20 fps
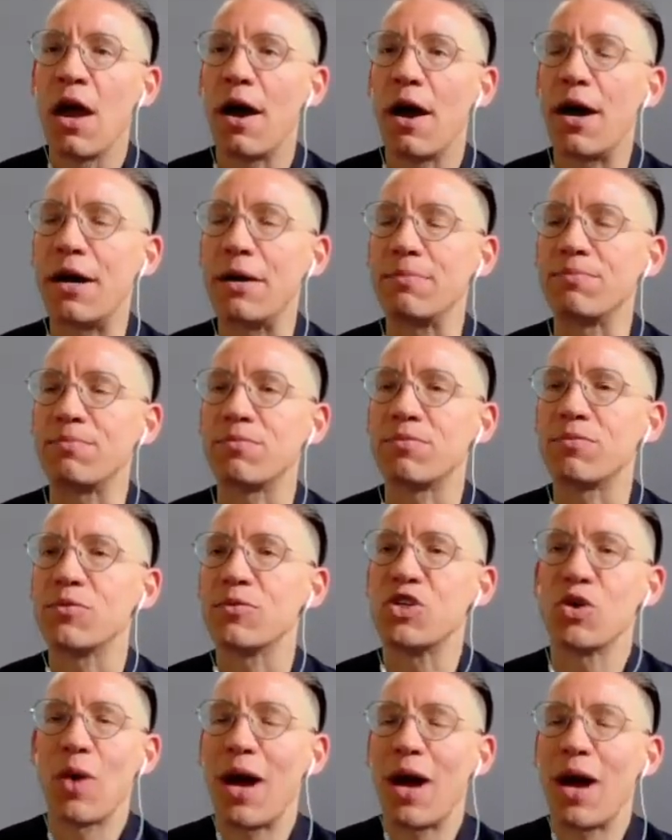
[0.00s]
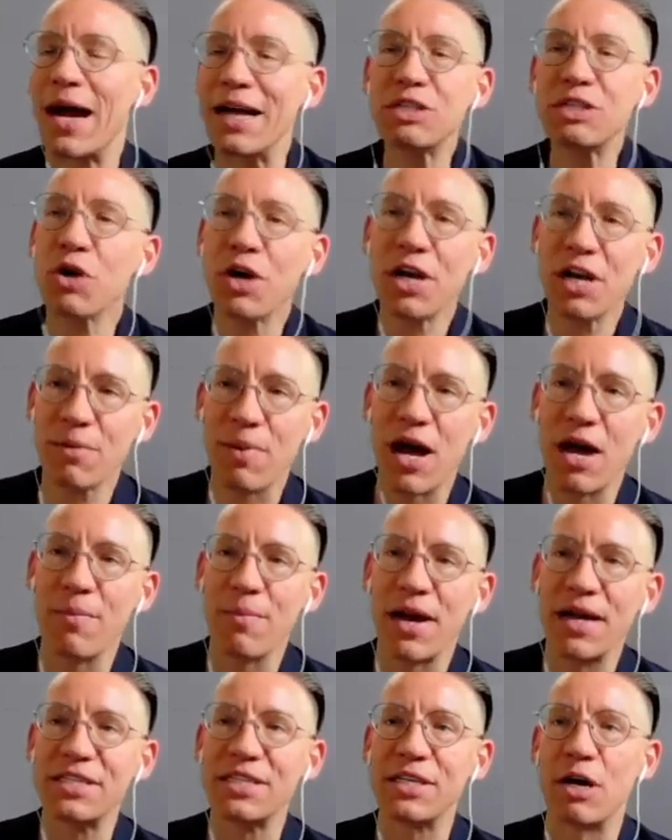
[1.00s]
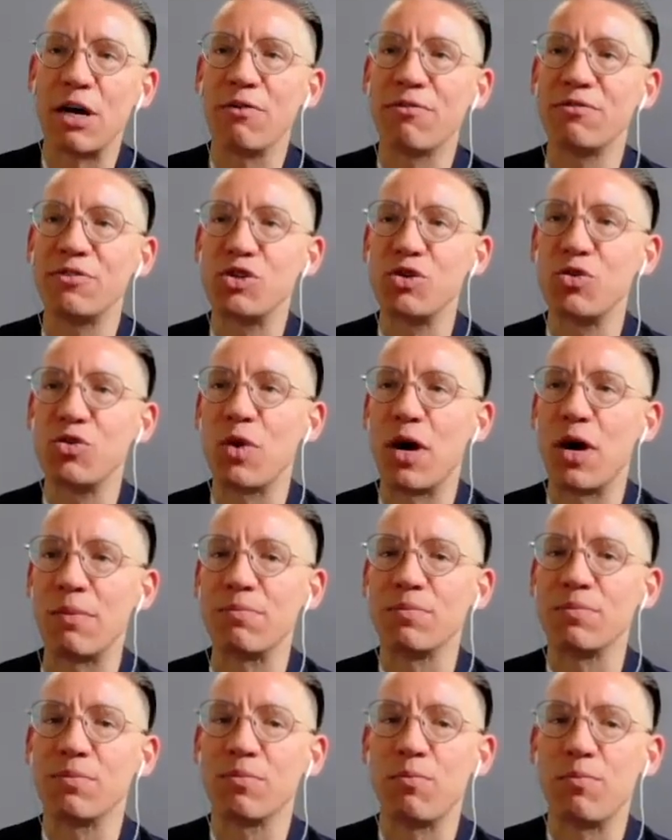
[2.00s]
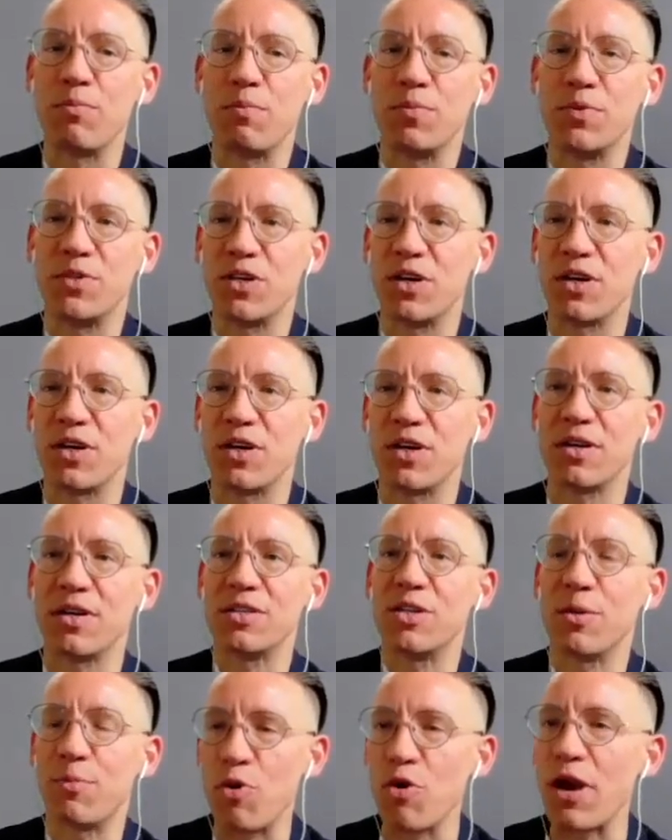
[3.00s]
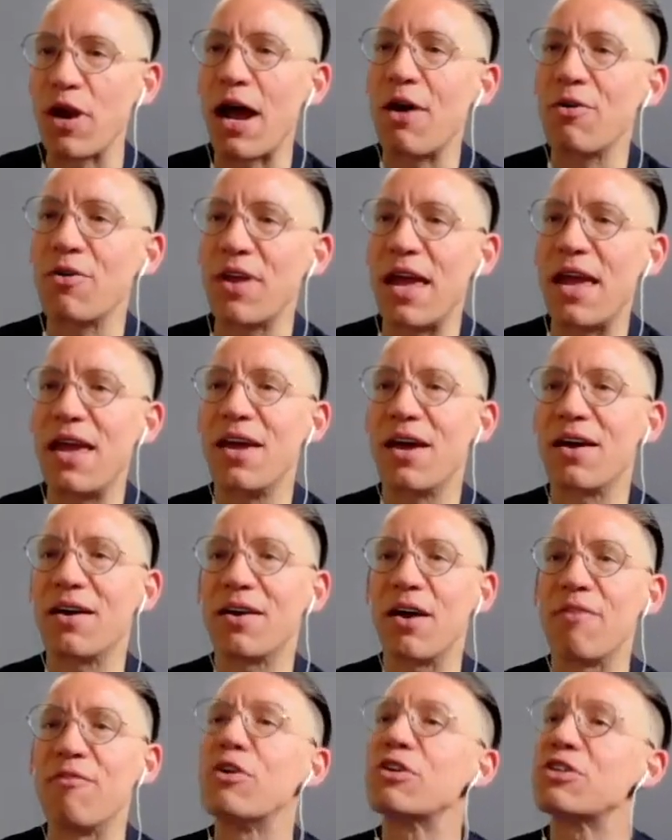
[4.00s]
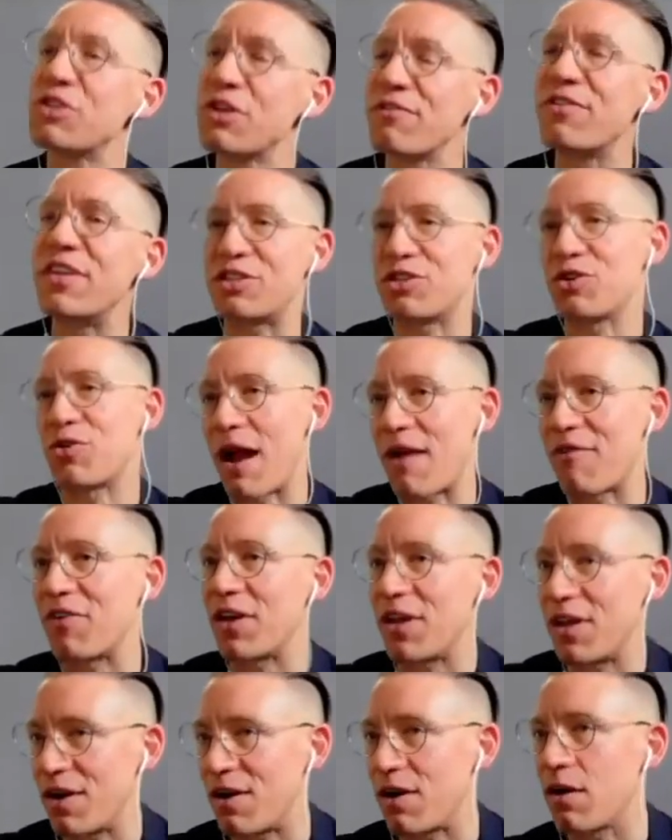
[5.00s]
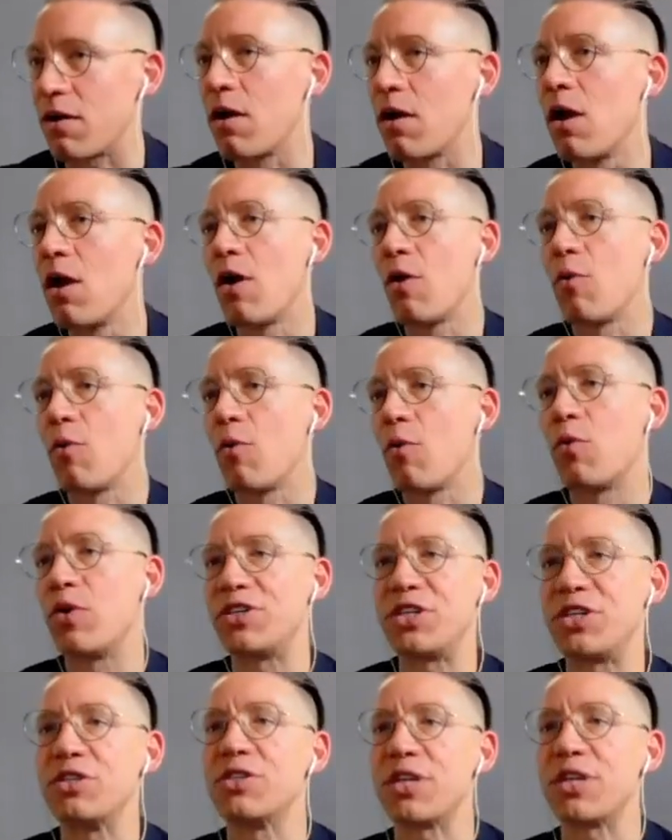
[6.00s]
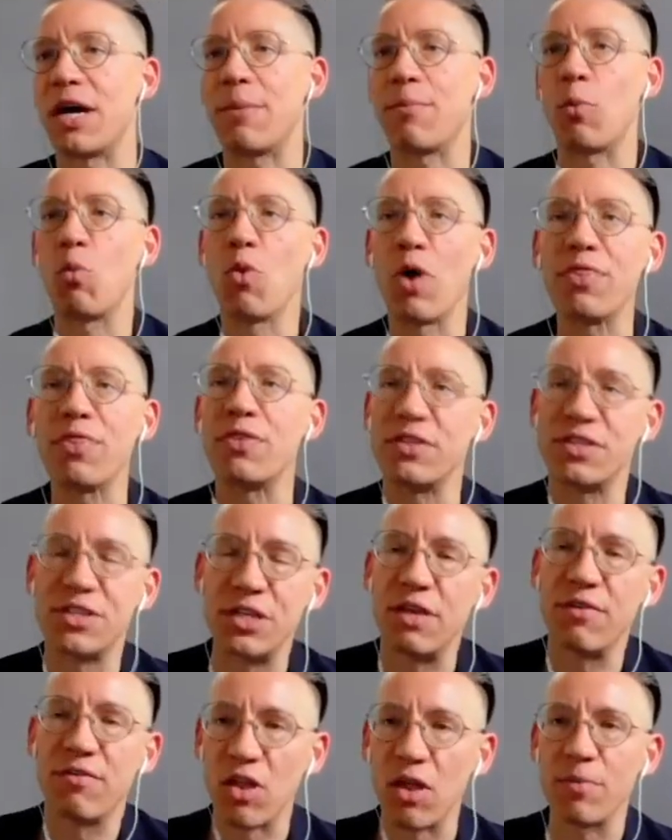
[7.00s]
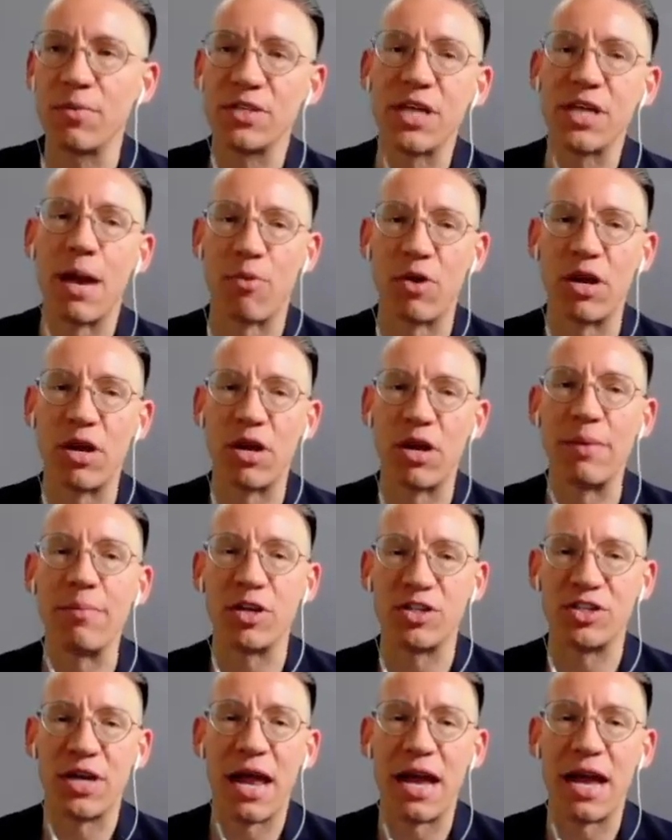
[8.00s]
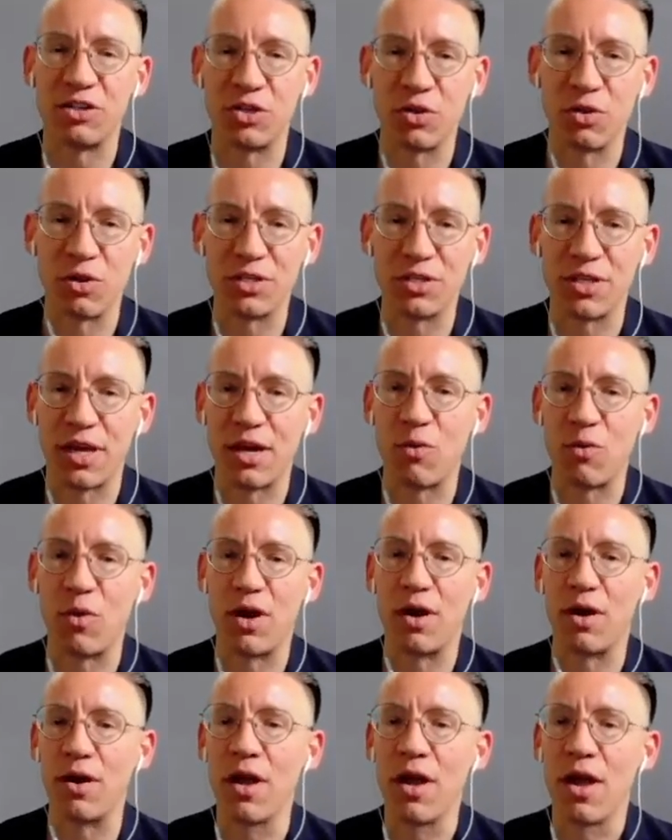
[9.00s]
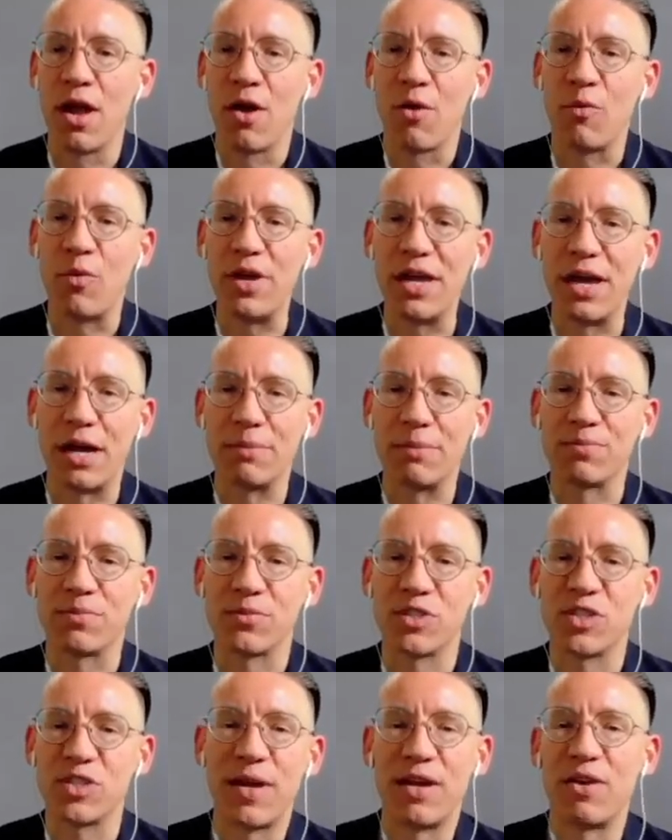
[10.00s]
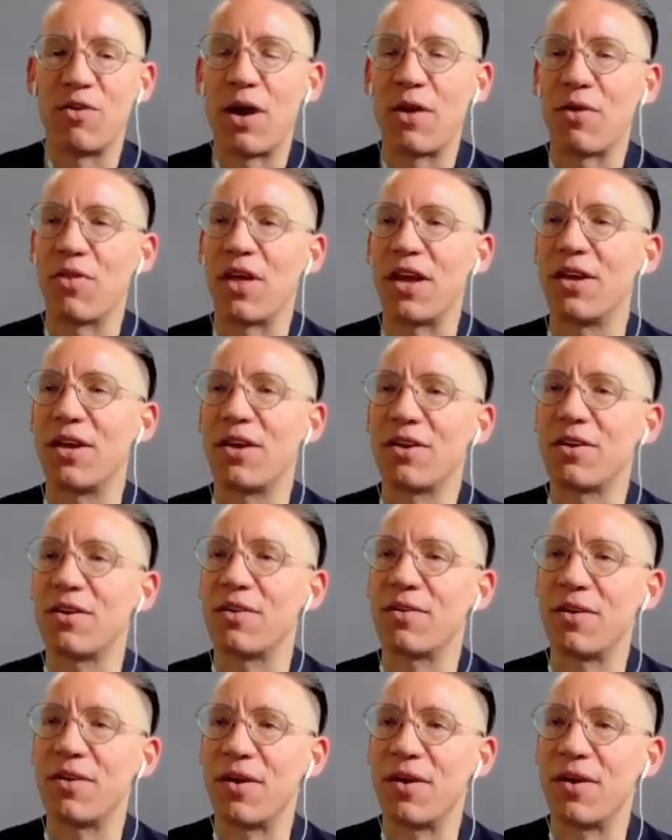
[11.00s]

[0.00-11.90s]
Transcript: Um, so I took it upon myself to um, to to put out a, uh, a version of this graphic here which is um, what the city of Columbus operating budget actually looks like, where we um, spend around like